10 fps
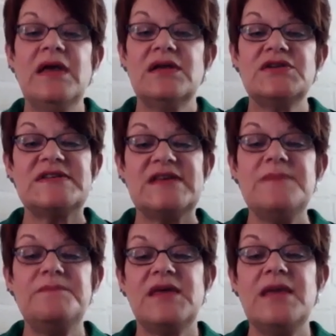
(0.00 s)
just
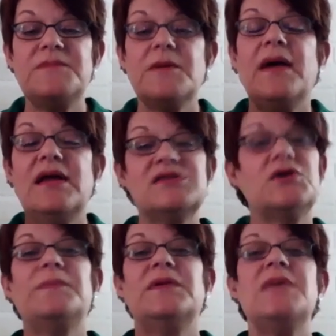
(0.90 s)
keep your minds
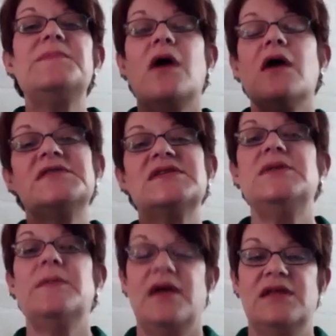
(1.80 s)
open, keep your hearts and
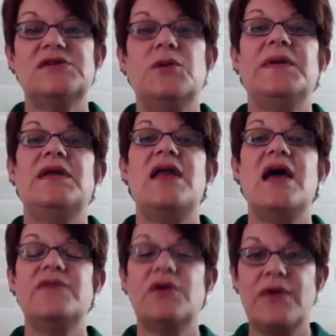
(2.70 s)
your minds open, and
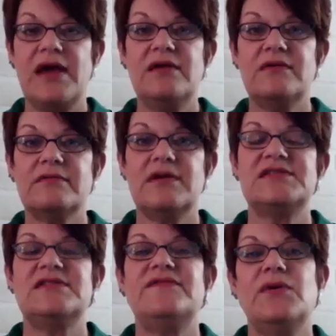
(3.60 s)
have a great
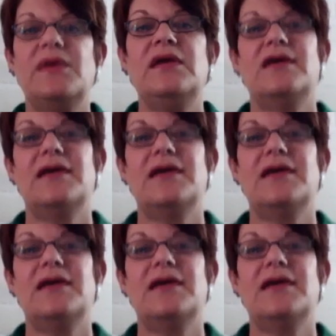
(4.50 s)
rest of your week.